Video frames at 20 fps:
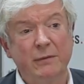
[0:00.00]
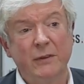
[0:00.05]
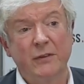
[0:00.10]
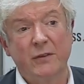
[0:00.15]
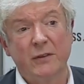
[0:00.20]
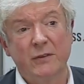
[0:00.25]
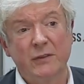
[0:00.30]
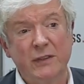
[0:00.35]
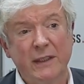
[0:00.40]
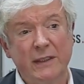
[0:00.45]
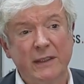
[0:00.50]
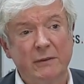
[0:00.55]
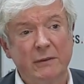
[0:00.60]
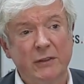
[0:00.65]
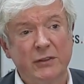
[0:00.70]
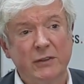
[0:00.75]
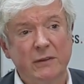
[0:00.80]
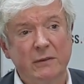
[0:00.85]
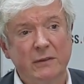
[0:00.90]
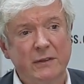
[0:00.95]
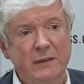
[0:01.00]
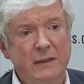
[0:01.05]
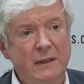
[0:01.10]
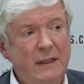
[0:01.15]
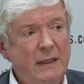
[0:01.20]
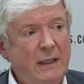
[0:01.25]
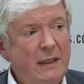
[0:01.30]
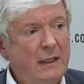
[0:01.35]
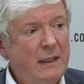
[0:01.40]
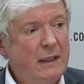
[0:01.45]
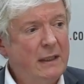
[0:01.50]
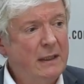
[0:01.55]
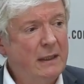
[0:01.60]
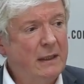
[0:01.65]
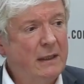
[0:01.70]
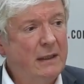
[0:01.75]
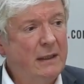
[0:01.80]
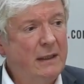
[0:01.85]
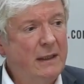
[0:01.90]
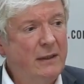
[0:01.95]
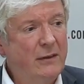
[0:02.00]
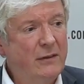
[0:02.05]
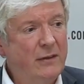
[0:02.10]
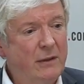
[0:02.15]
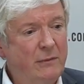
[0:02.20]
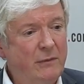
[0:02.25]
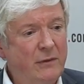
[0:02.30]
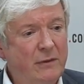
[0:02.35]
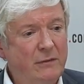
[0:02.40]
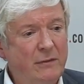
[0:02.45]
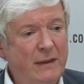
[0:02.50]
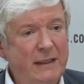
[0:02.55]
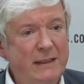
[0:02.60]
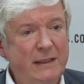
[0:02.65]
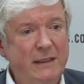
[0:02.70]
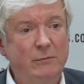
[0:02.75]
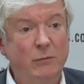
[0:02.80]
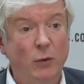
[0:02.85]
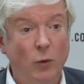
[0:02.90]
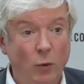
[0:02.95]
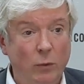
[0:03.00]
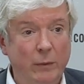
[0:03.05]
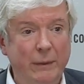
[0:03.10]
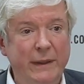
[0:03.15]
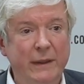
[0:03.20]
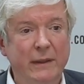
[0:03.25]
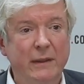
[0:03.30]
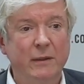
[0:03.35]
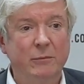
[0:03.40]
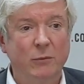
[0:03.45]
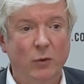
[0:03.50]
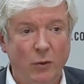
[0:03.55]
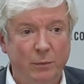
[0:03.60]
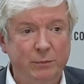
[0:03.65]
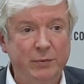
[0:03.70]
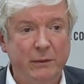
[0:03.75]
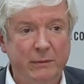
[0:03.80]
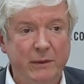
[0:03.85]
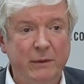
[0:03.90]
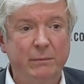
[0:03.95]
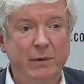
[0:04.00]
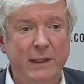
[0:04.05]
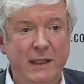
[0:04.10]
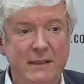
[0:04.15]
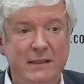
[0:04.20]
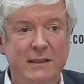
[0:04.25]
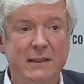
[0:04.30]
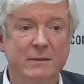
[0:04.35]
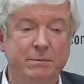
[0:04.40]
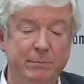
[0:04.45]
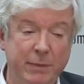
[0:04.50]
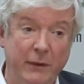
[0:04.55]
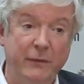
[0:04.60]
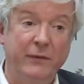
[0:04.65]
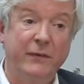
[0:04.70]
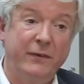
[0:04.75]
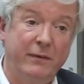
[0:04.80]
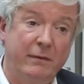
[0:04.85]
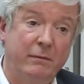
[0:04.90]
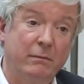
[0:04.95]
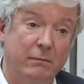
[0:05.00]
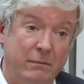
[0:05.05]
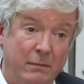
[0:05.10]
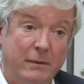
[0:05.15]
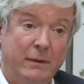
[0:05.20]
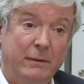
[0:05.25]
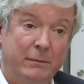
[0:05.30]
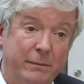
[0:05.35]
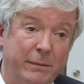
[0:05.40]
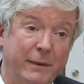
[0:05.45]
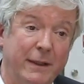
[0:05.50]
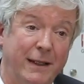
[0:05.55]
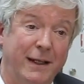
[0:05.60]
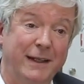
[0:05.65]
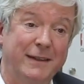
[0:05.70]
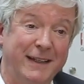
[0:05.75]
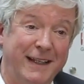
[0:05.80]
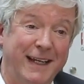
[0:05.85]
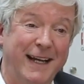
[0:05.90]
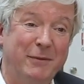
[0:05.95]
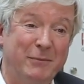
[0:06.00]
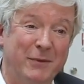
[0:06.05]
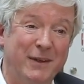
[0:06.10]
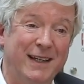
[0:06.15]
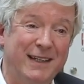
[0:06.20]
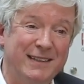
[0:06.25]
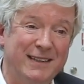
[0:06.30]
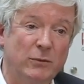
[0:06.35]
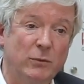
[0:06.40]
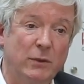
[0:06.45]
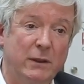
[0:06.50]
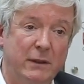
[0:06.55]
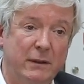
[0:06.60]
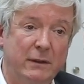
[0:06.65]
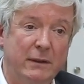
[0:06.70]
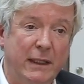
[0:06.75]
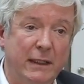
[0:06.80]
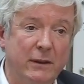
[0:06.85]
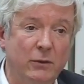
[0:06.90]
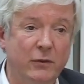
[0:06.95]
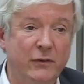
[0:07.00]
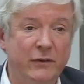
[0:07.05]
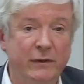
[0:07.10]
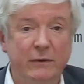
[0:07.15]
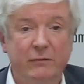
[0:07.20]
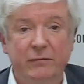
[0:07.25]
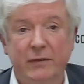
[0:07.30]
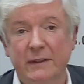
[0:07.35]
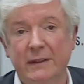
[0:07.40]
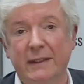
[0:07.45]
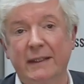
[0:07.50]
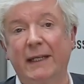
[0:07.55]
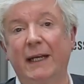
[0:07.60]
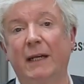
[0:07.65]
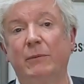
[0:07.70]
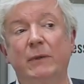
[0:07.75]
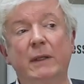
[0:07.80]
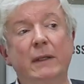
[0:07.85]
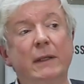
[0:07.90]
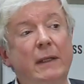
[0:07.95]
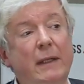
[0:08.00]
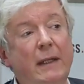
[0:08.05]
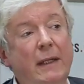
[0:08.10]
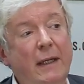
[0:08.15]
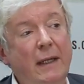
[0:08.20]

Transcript: difference on gender issues in terms of getting more women in more prominent places, both behind the camera, as it were, and also in front of the camera.